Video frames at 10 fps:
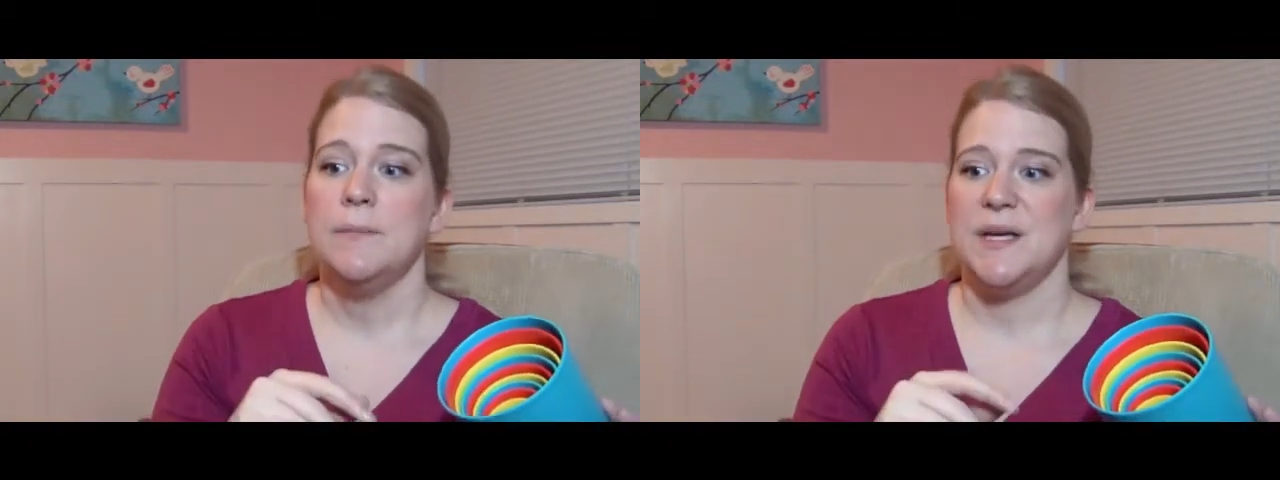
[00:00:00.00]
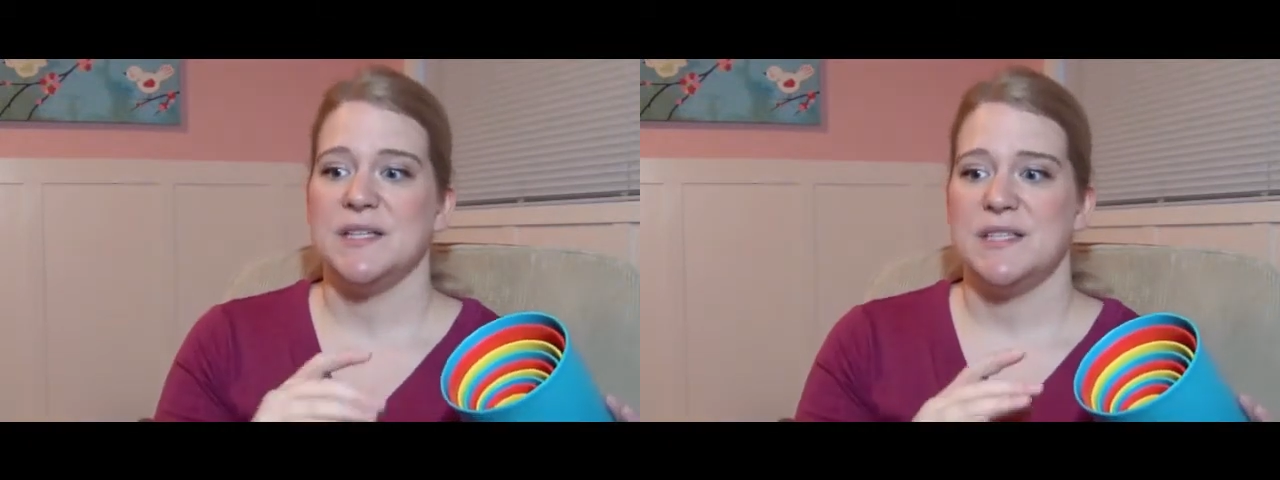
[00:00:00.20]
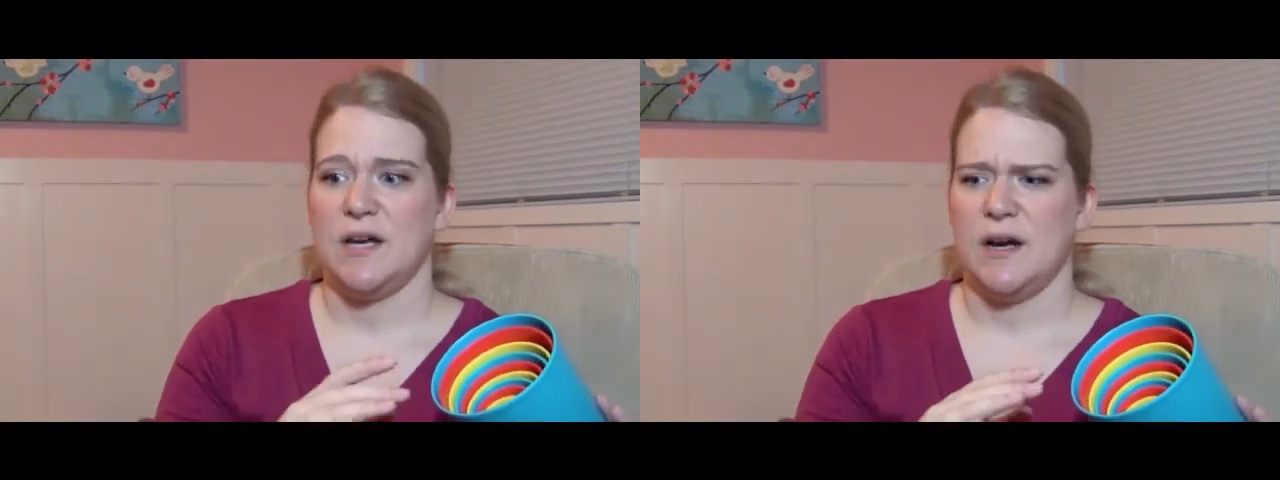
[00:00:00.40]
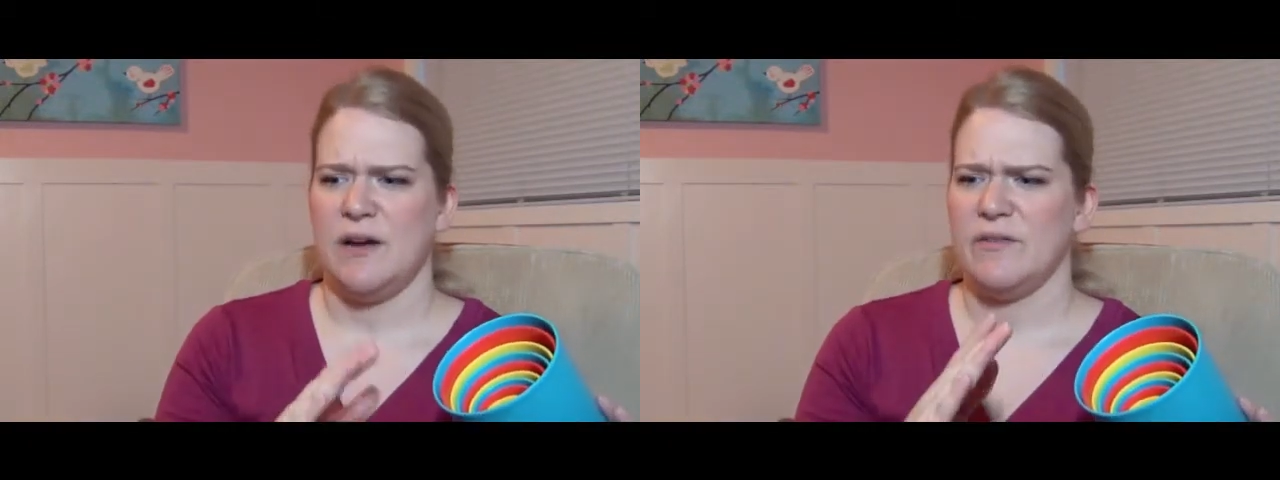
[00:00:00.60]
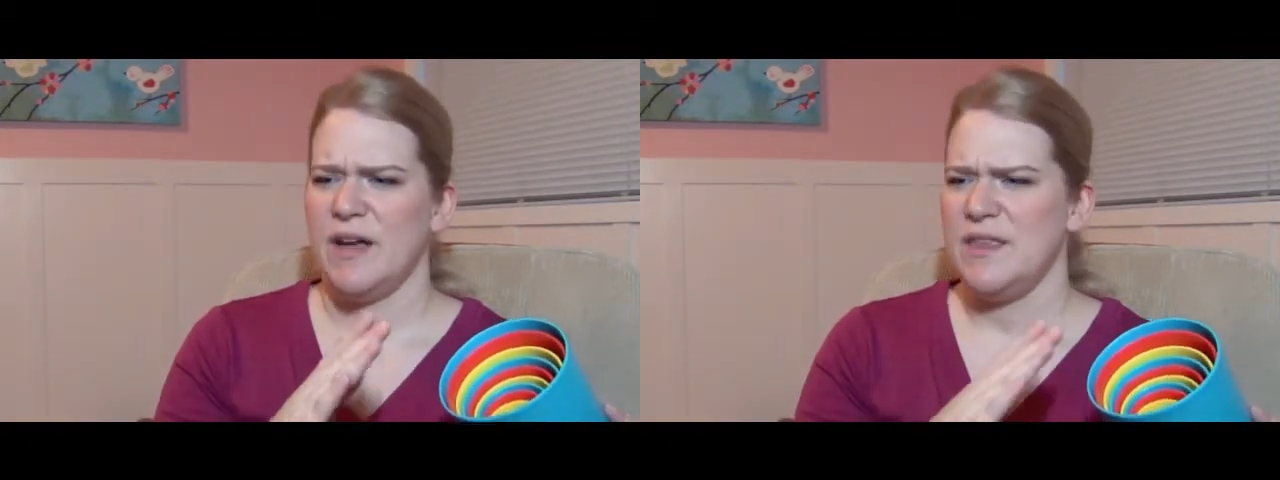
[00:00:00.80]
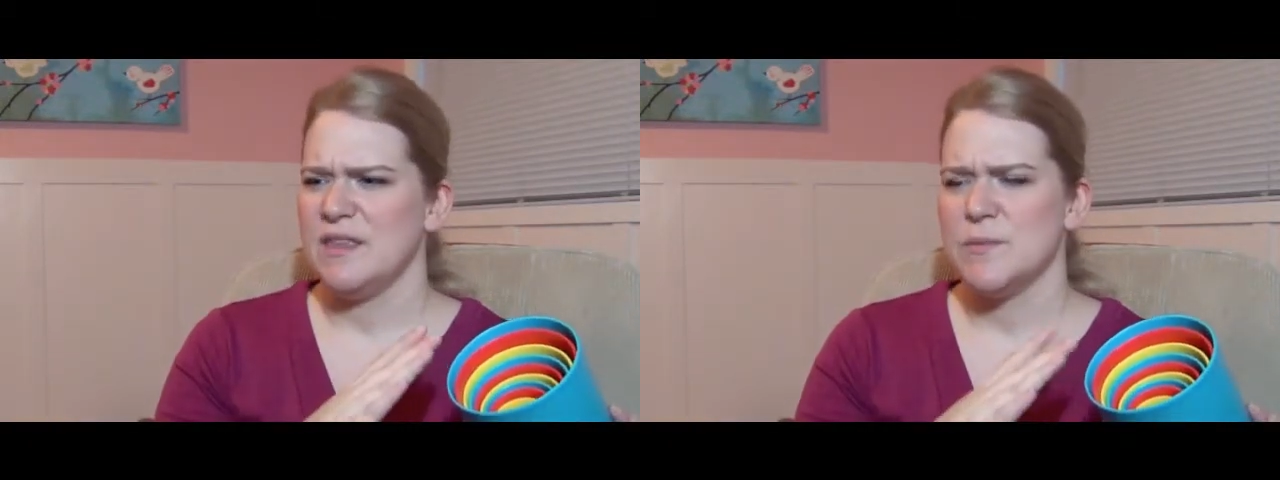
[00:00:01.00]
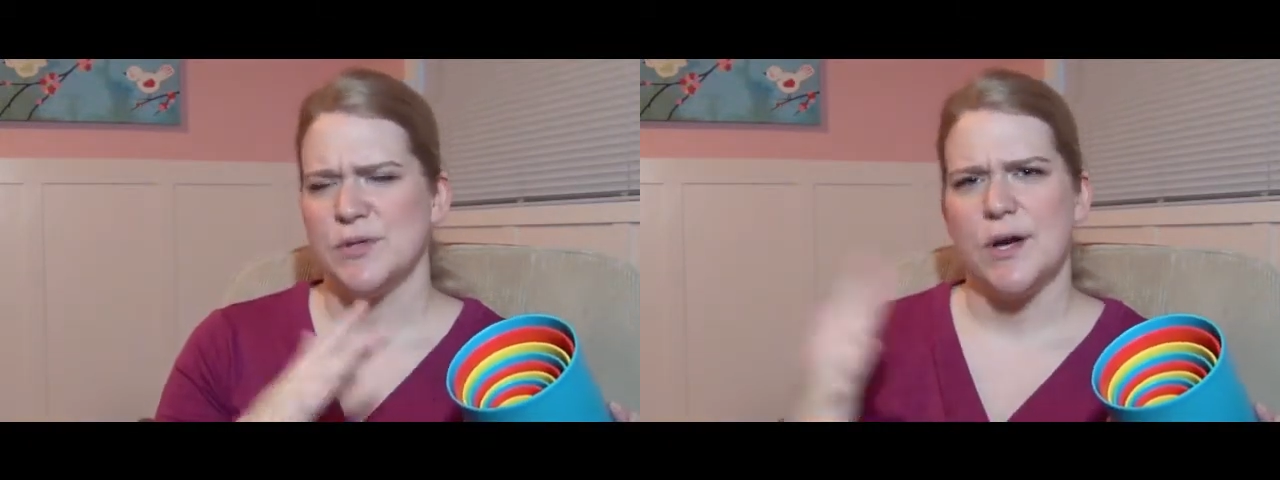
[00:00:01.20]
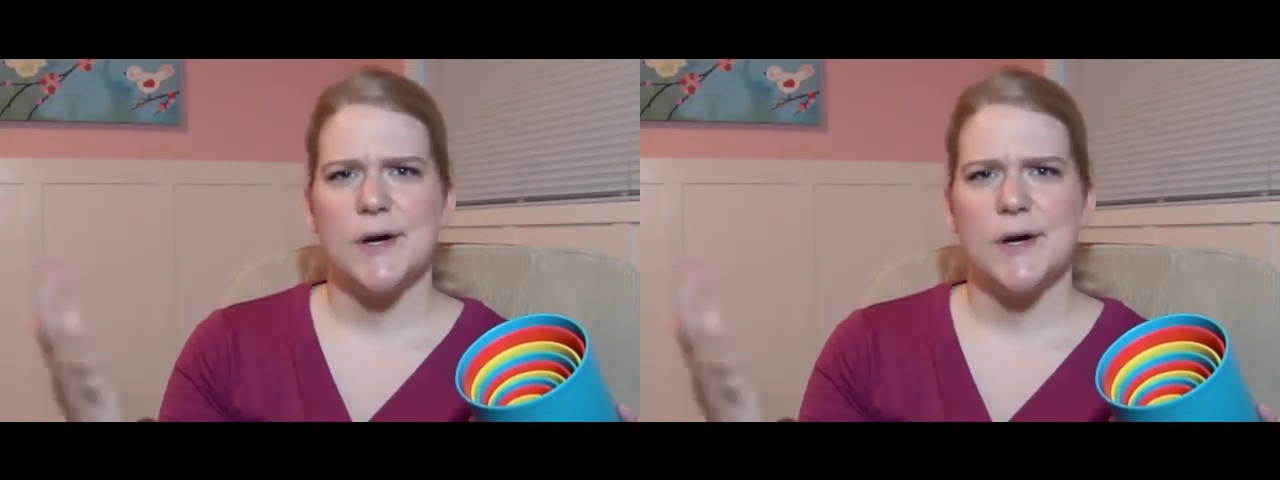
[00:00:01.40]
because they have, I think, the most